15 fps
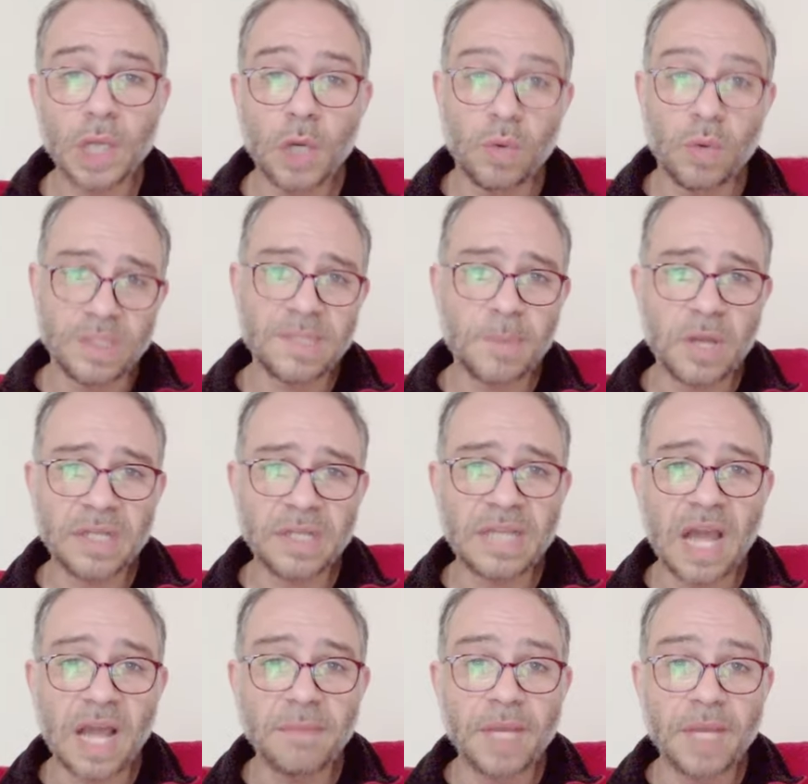Once upon a
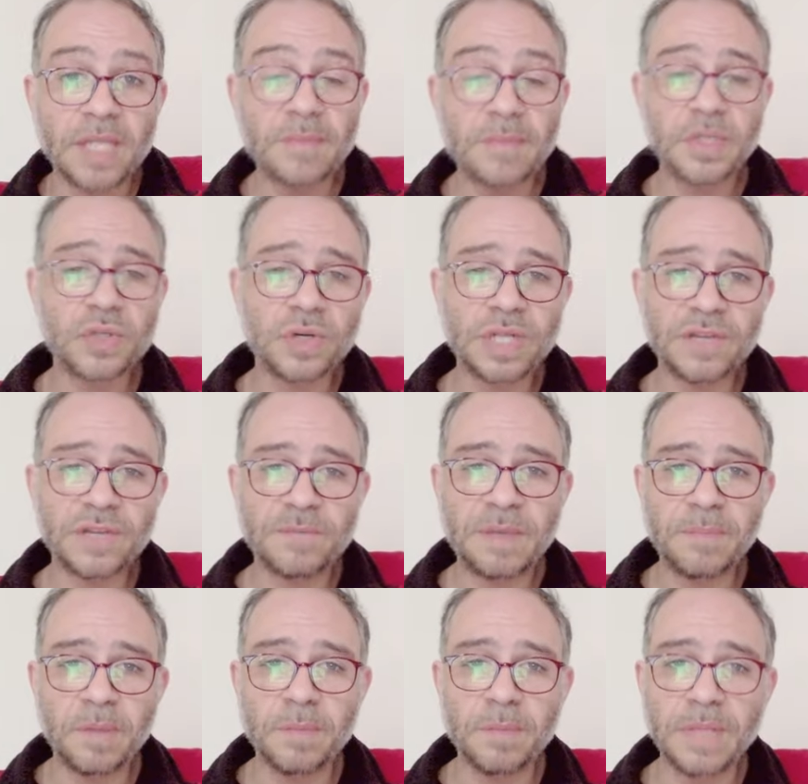time, the majority of
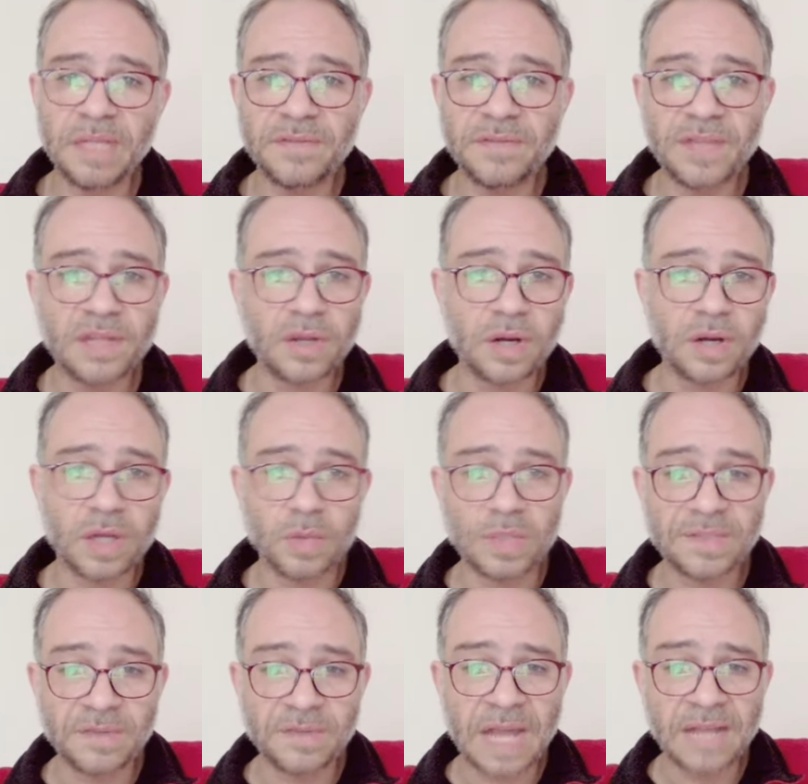people believed that the earth
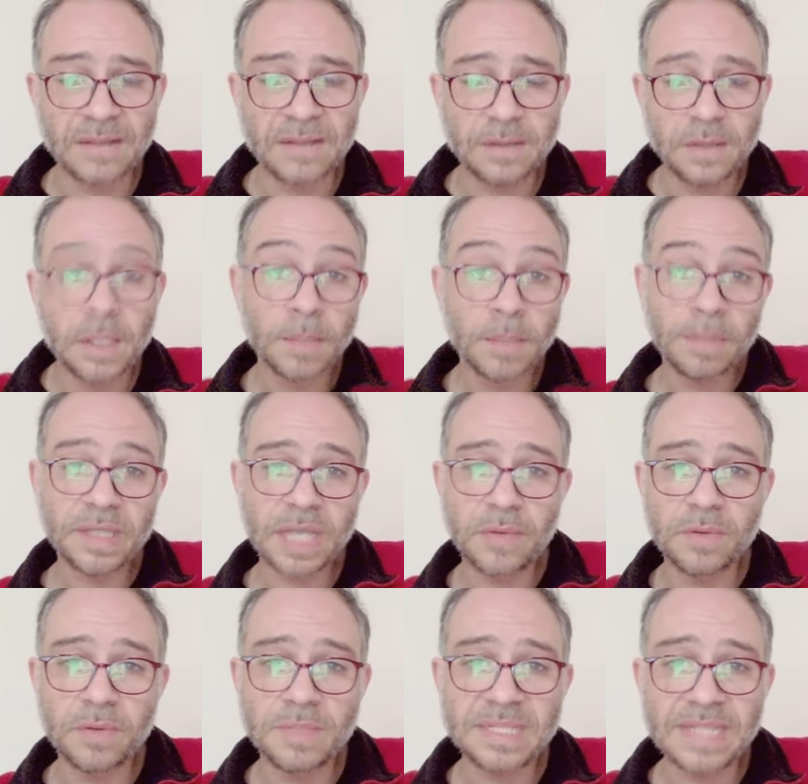was flat, but they
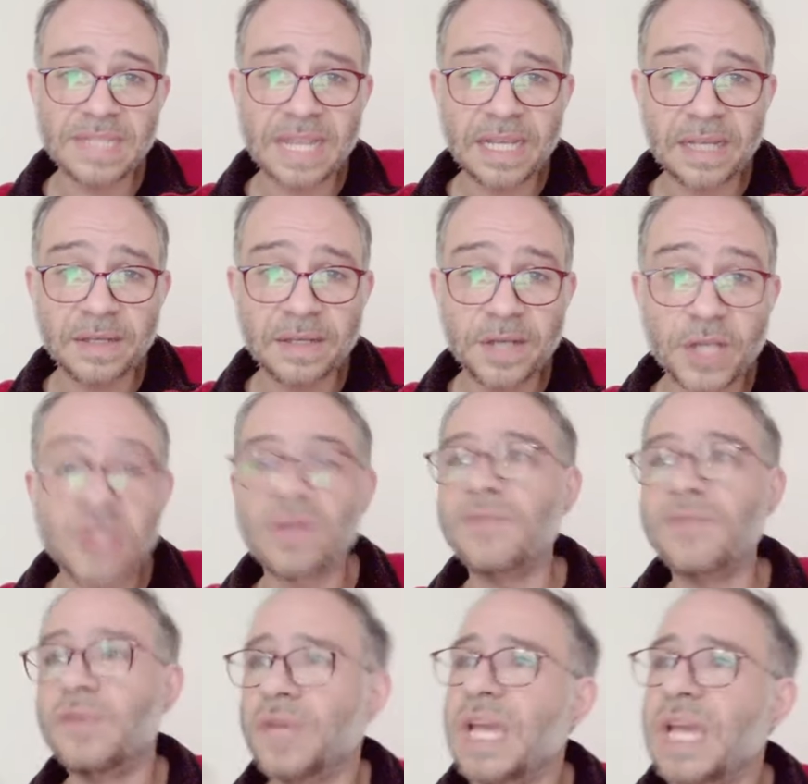were mistaken. So
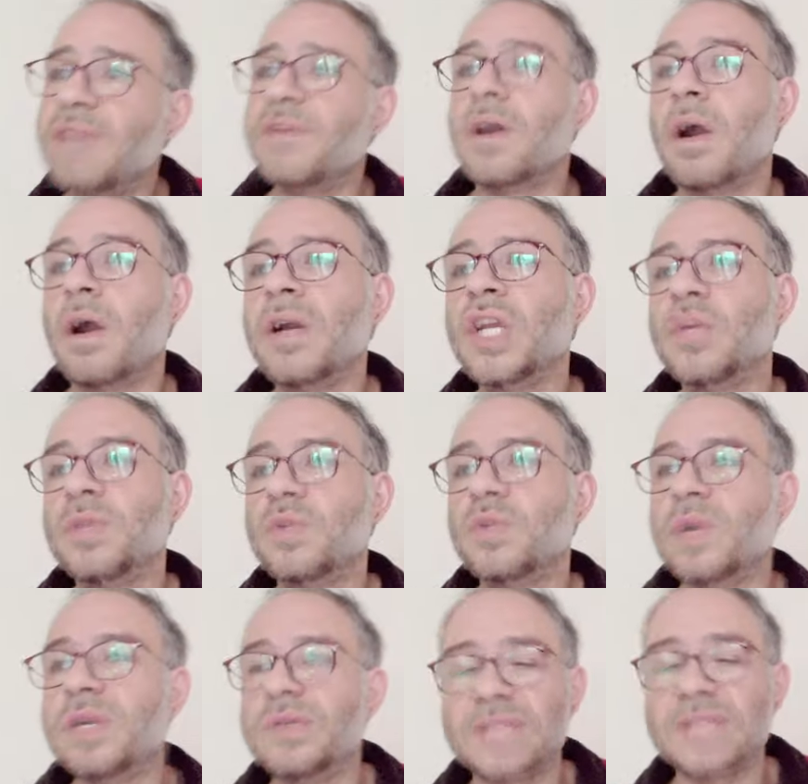if you gave an argument
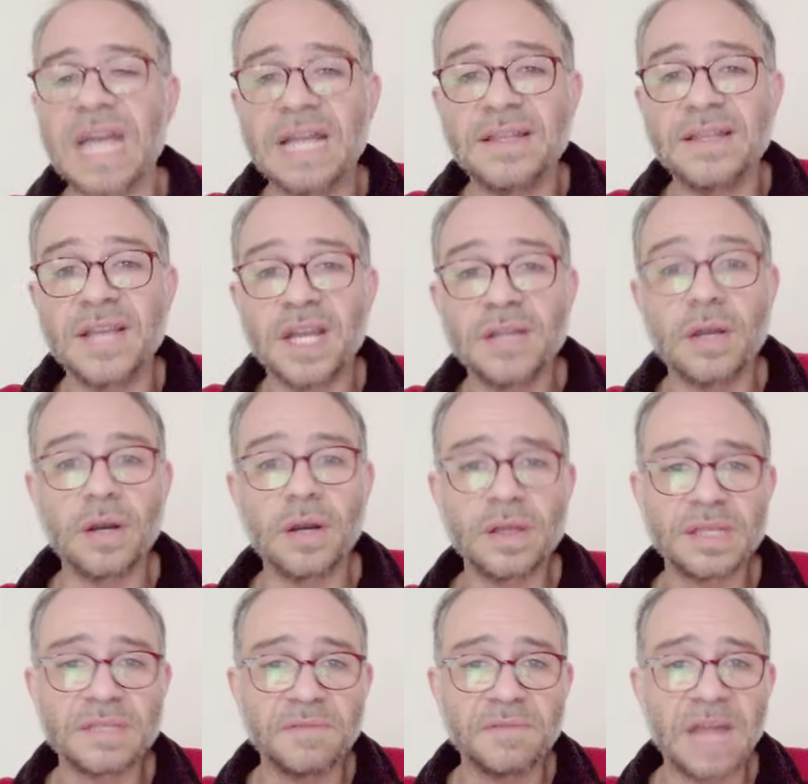where you said the earth
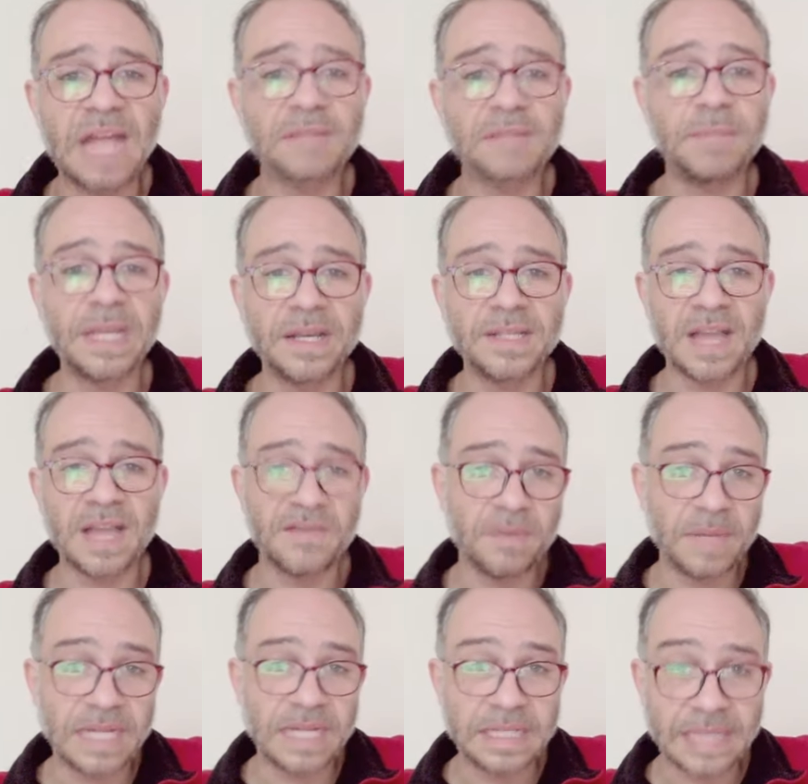is flat because
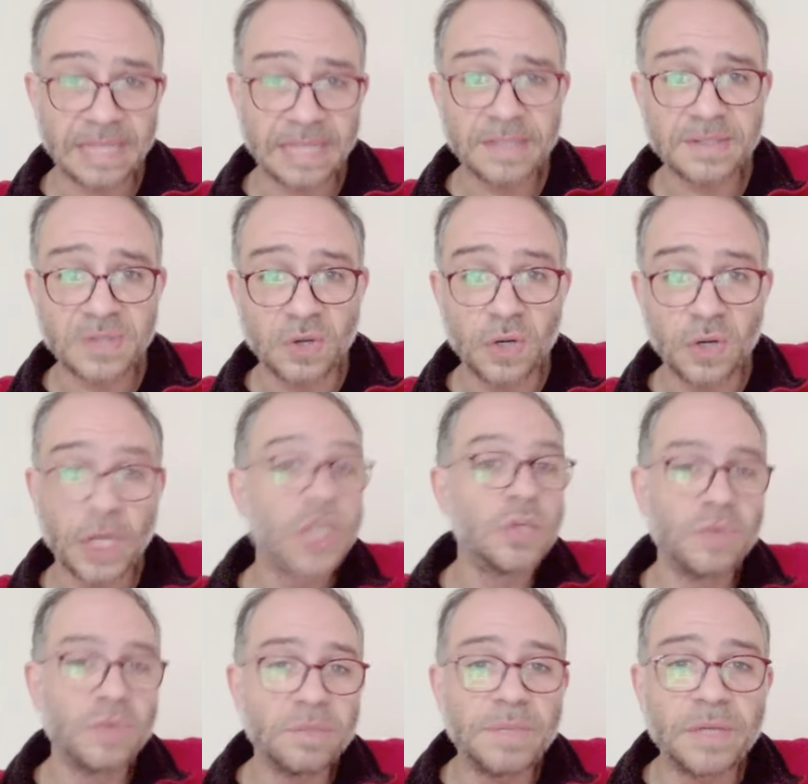everybody thinks so, you
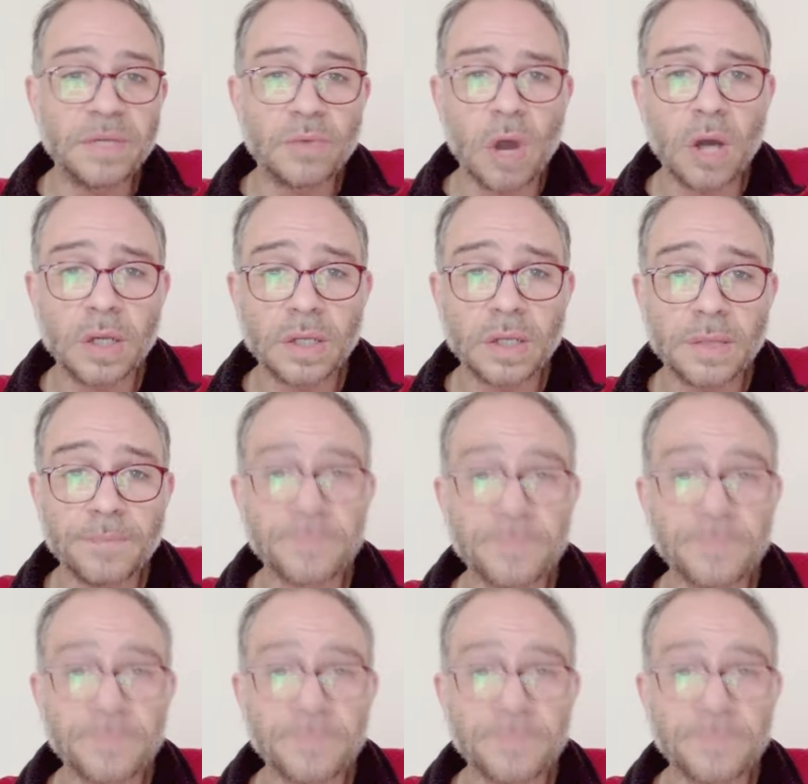would be wrong.